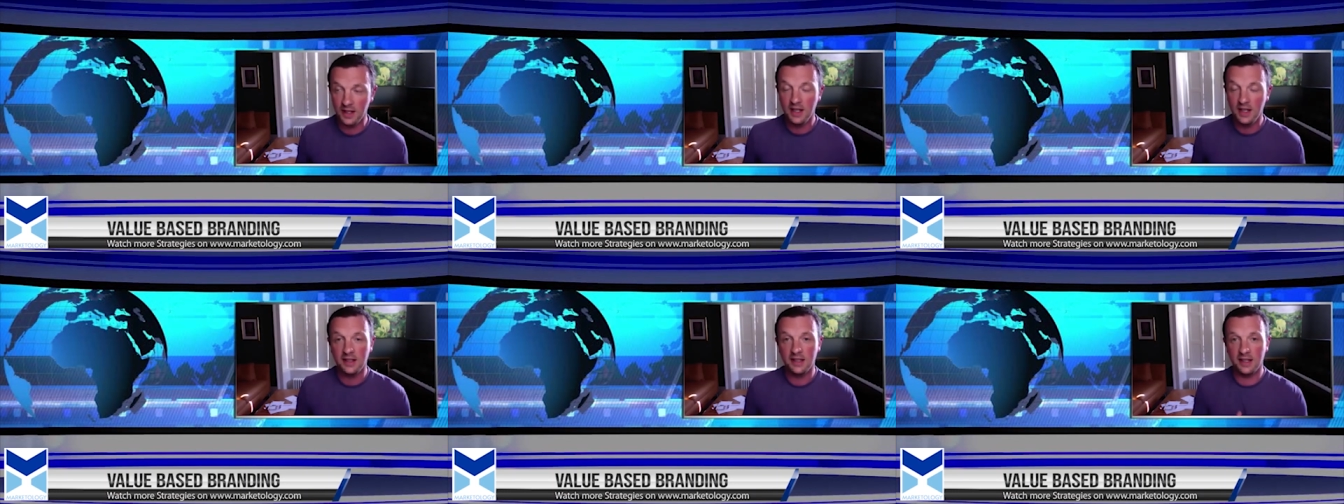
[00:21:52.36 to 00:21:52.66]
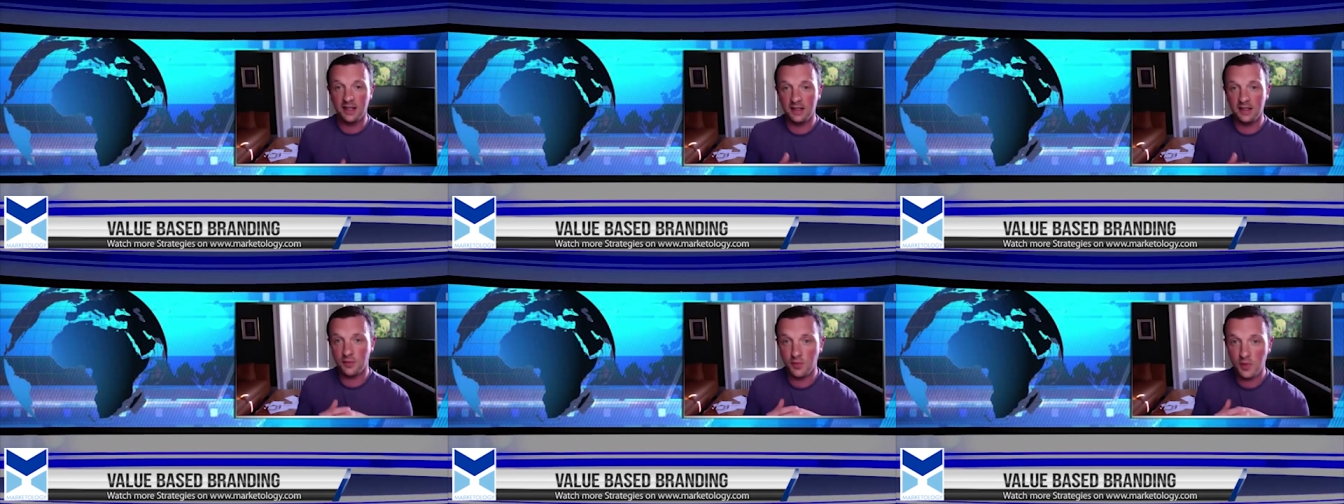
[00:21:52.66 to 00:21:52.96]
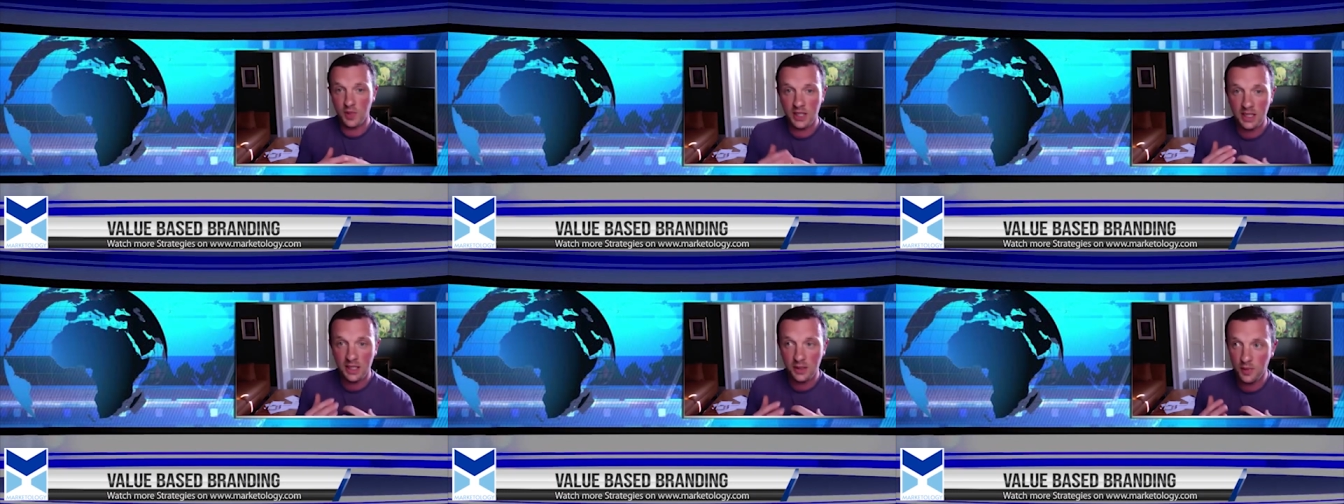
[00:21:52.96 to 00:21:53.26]
that it's
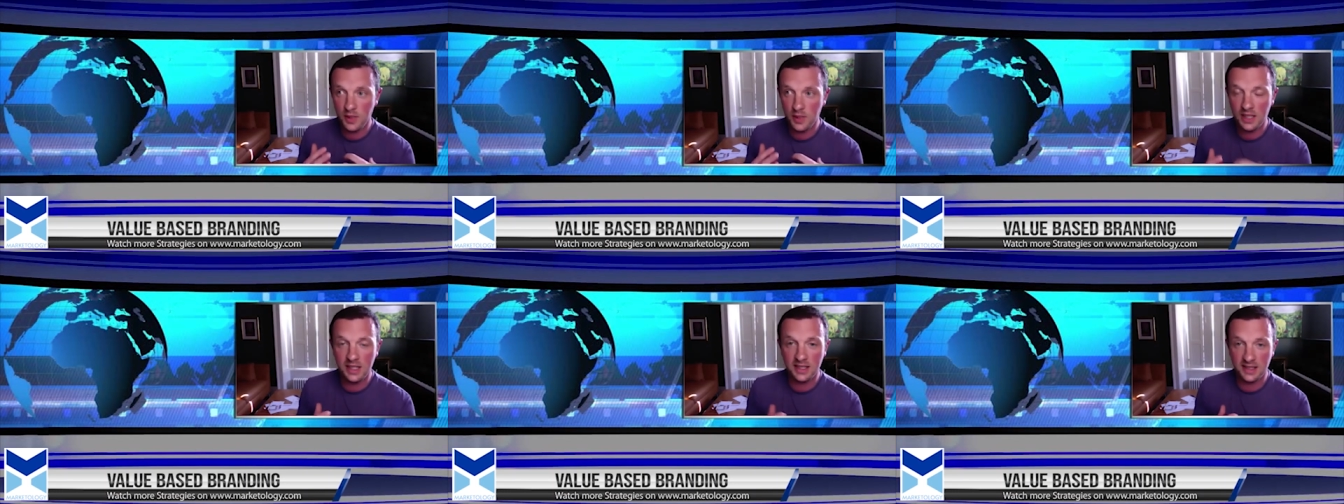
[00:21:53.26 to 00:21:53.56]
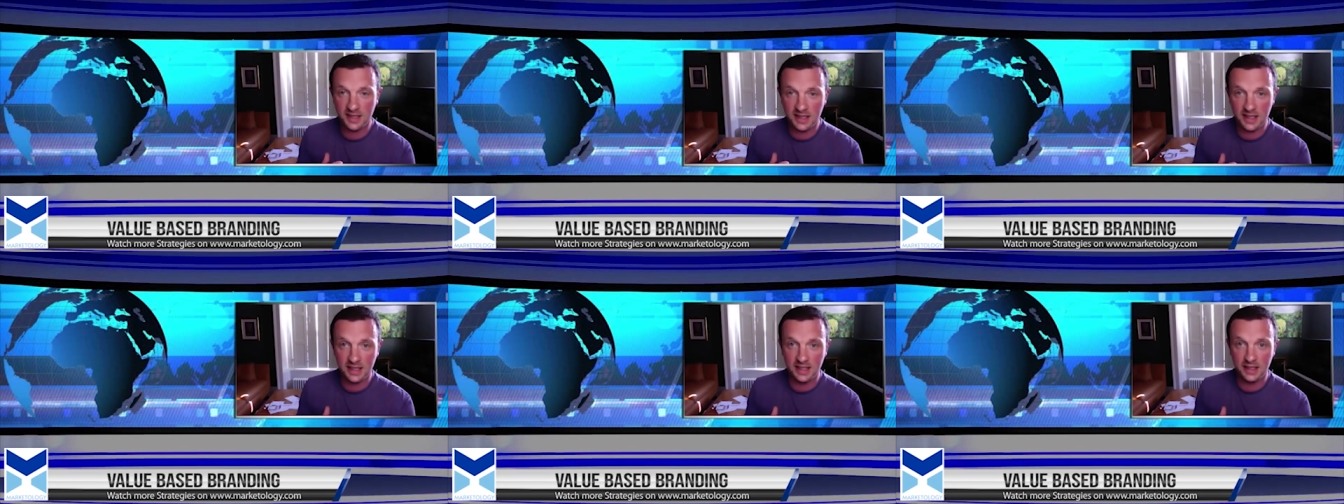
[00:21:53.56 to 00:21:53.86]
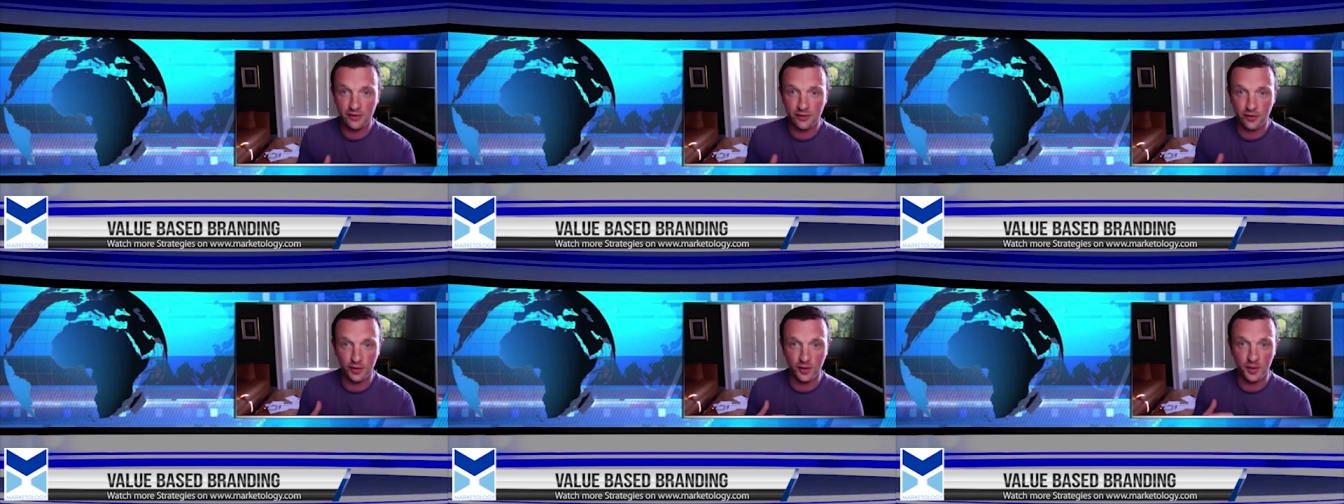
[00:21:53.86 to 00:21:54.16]
really, really silly
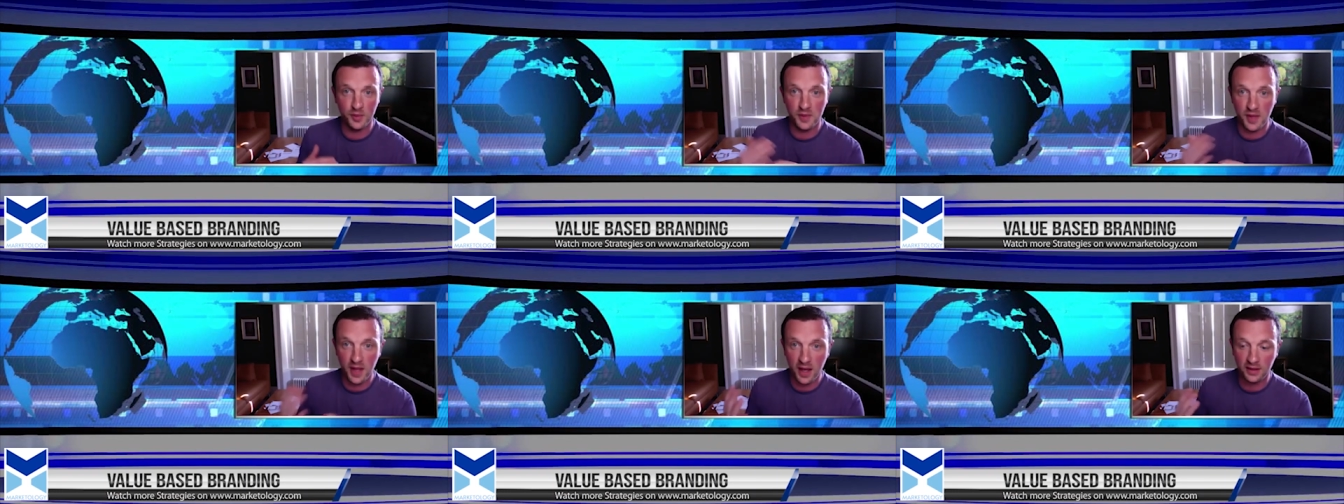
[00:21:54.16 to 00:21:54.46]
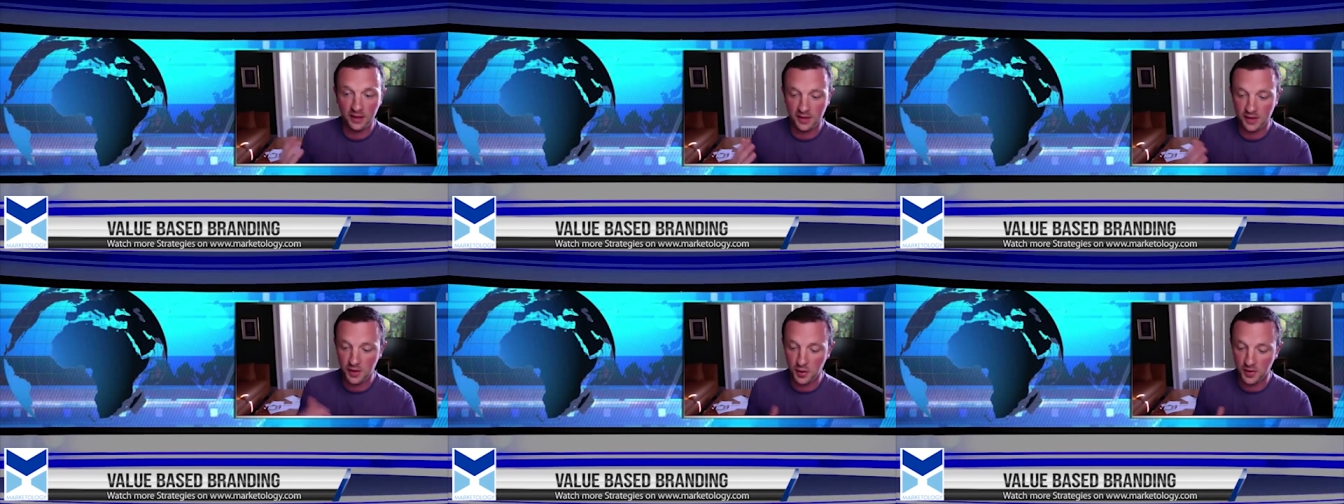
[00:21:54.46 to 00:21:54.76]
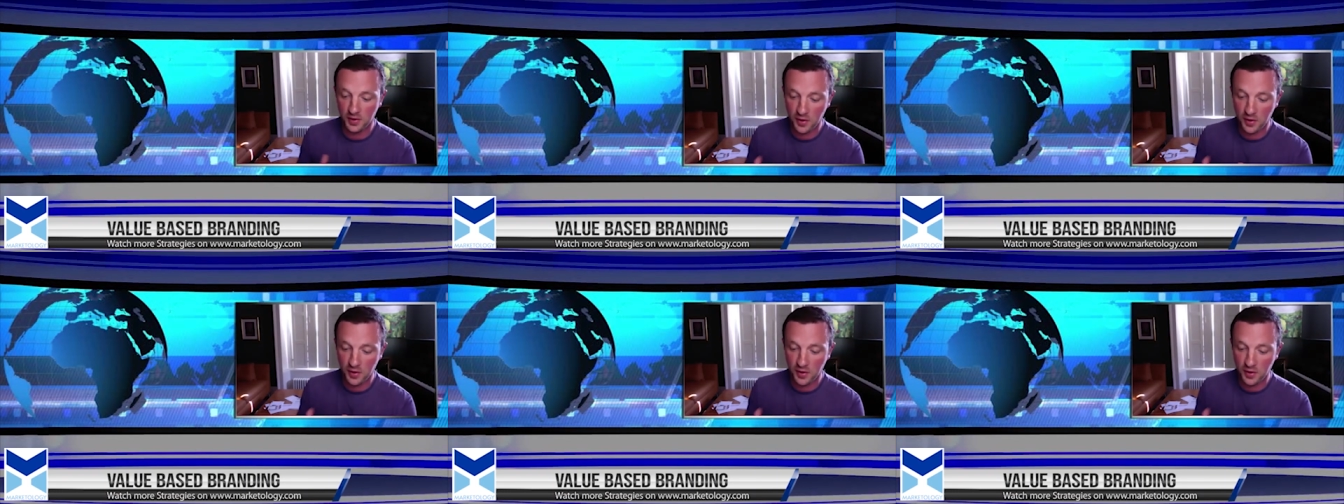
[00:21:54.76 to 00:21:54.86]
for them not to do it.